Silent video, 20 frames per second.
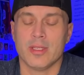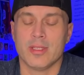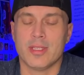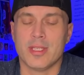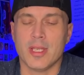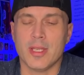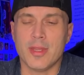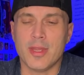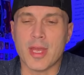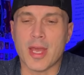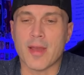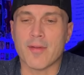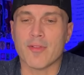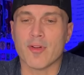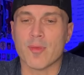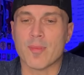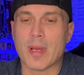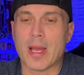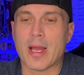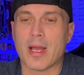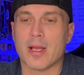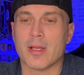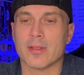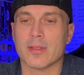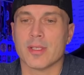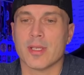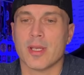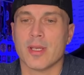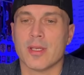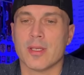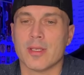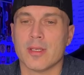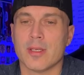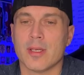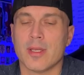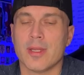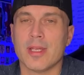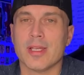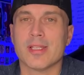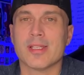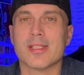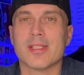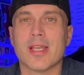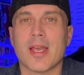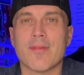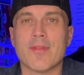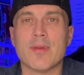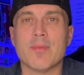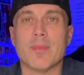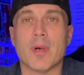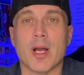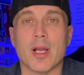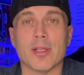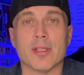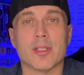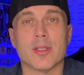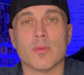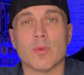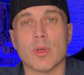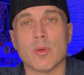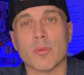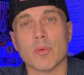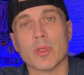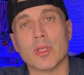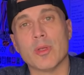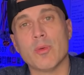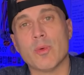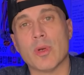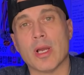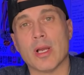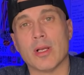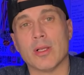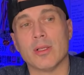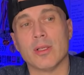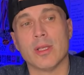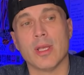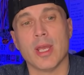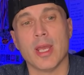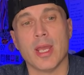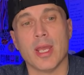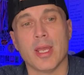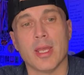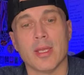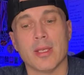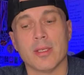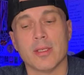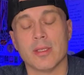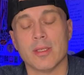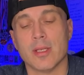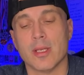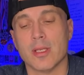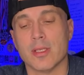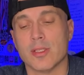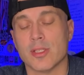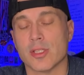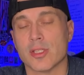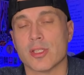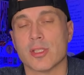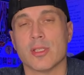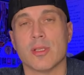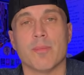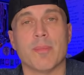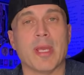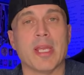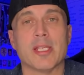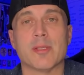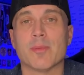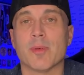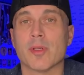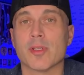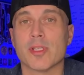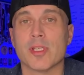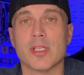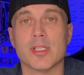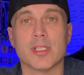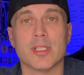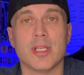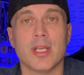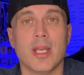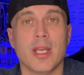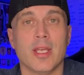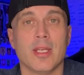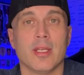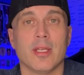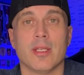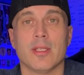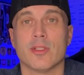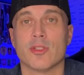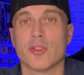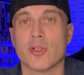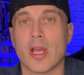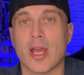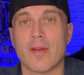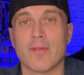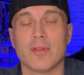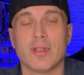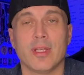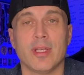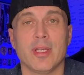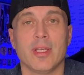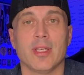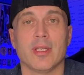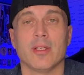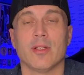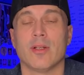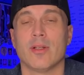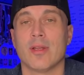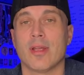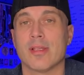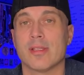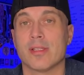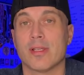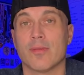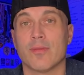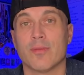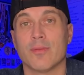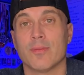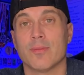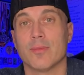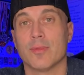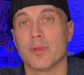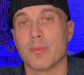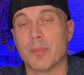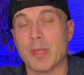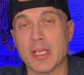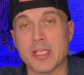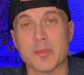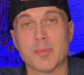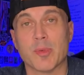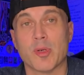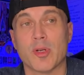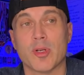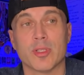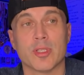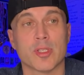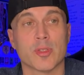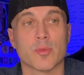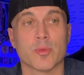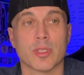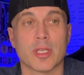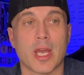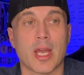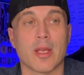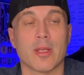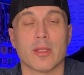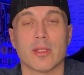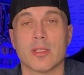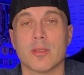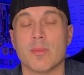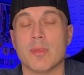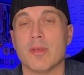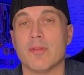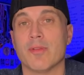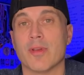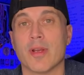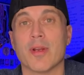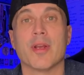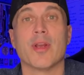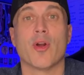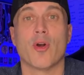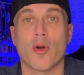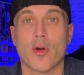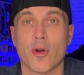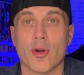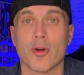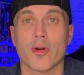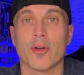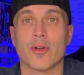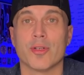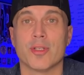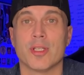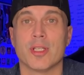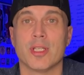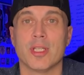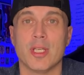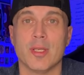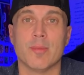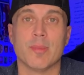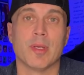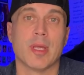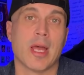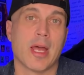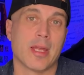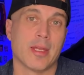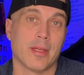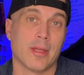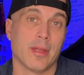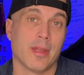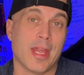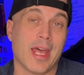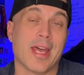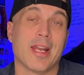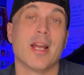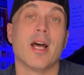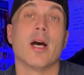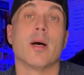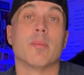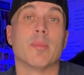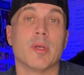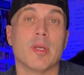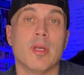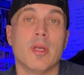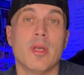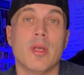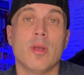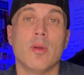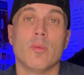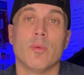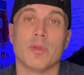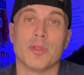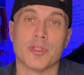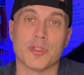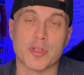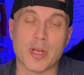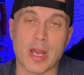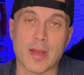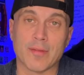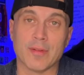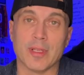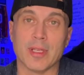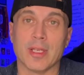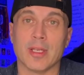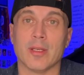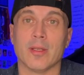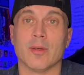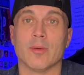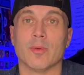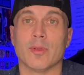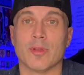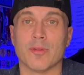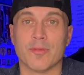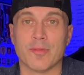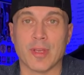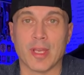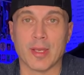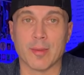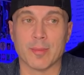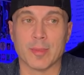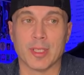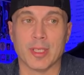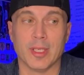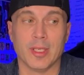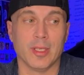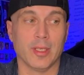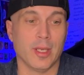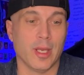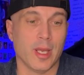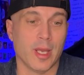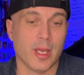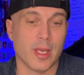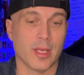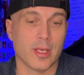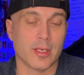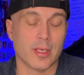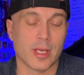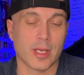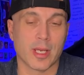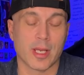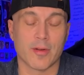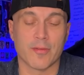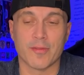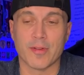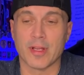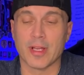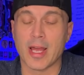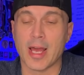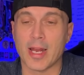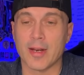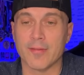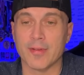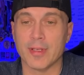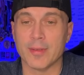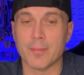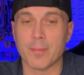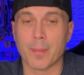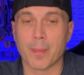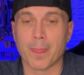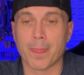Did that for about, 7 months. Went really well. And the baseball season hit, and traveling and all that stuff with baseball, it just got to be very hard to keep that up with the traveling, with the family. And I kind of fell out of it.